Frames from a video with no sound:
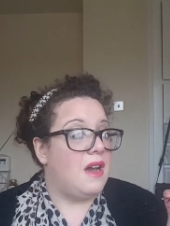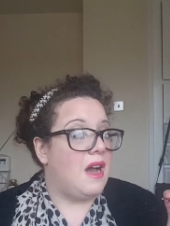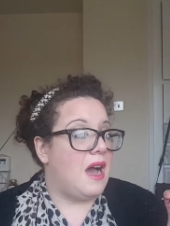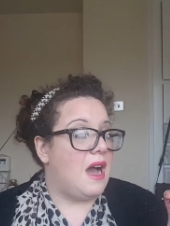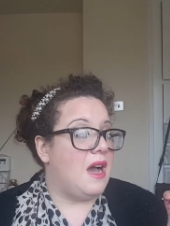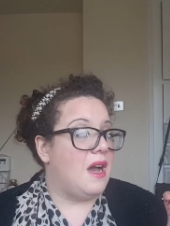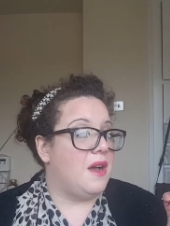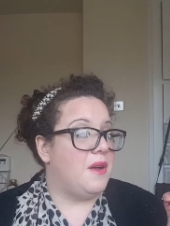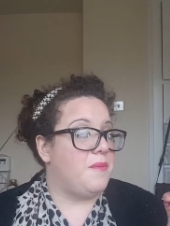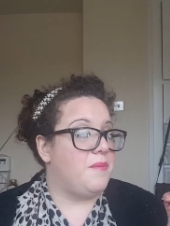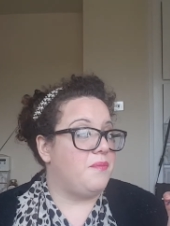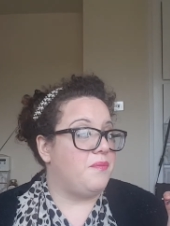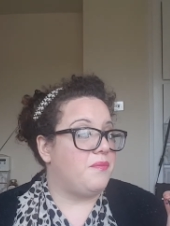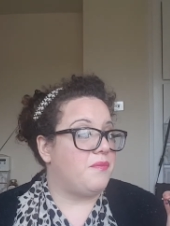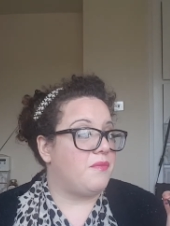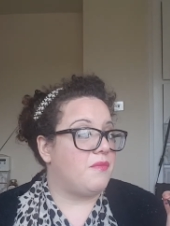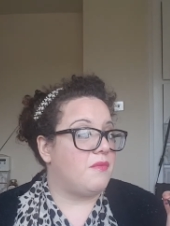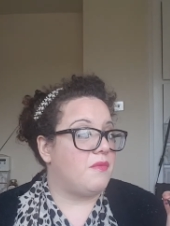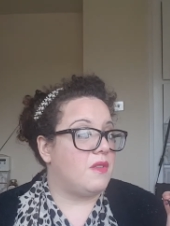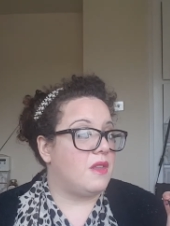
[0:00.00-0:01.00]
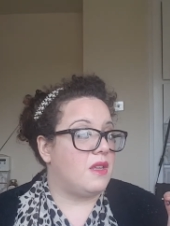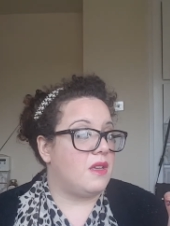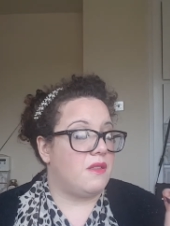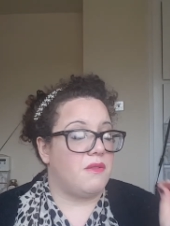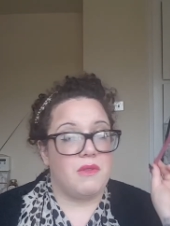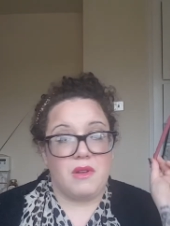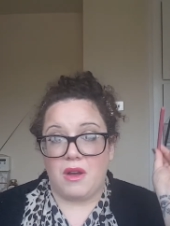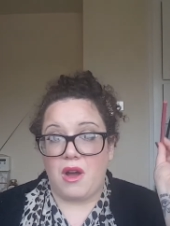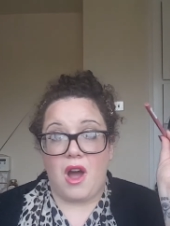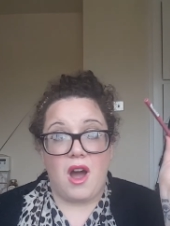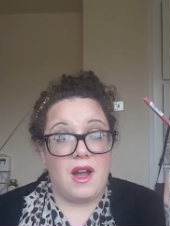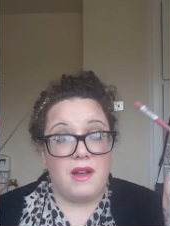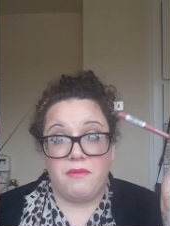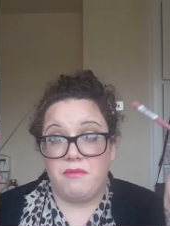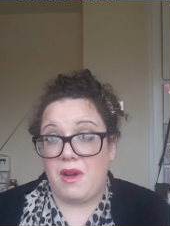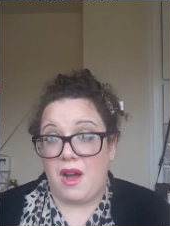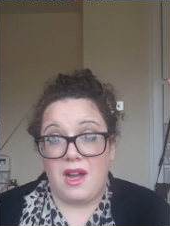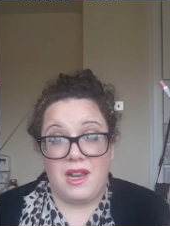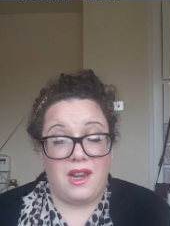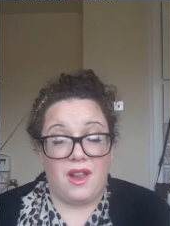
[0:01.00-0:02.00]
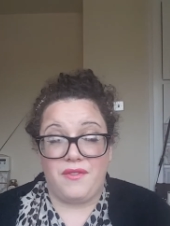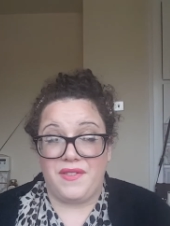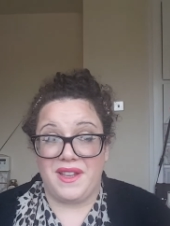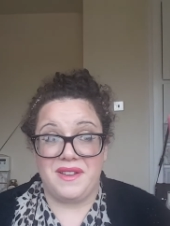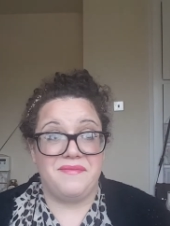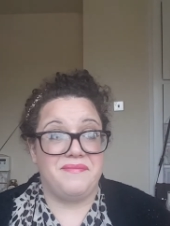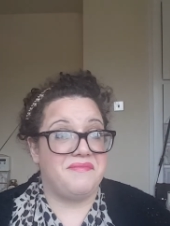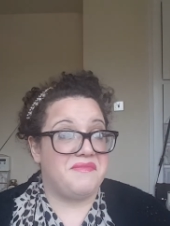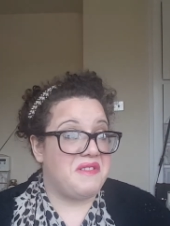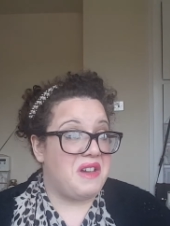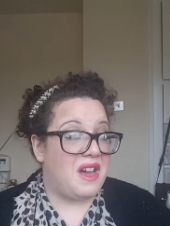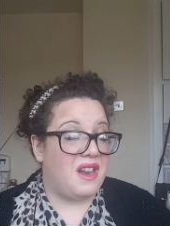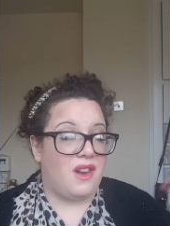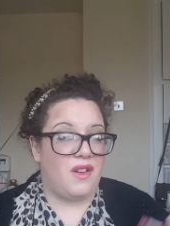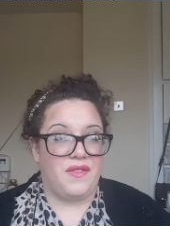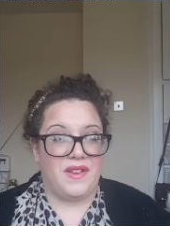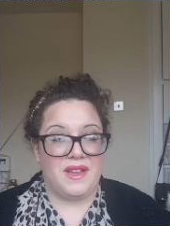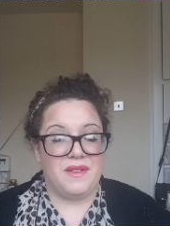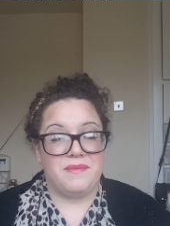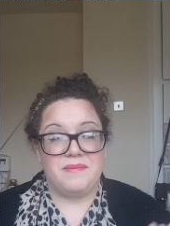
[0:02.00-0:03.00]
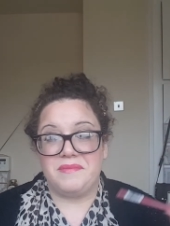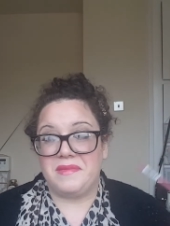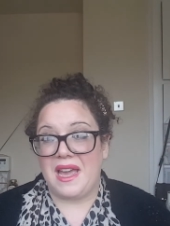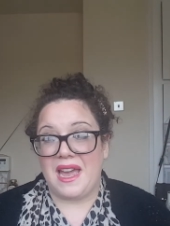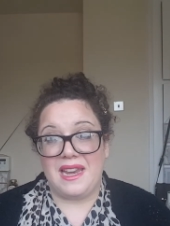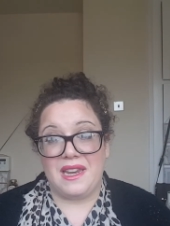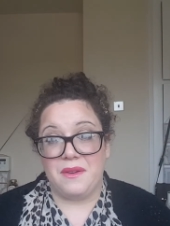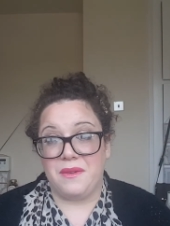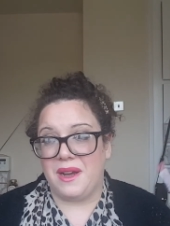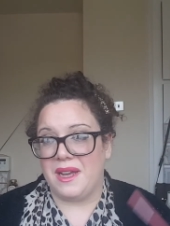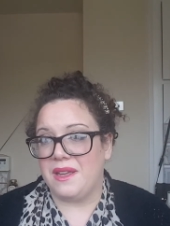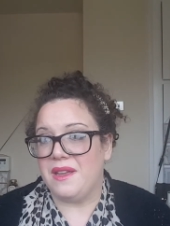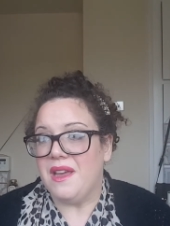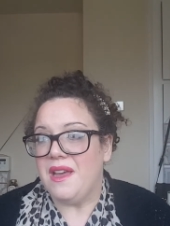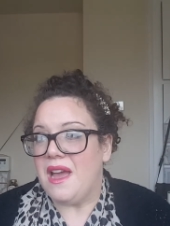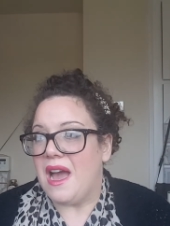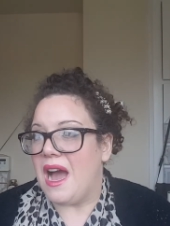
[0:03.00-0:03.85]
I love it. I love it. Anyway,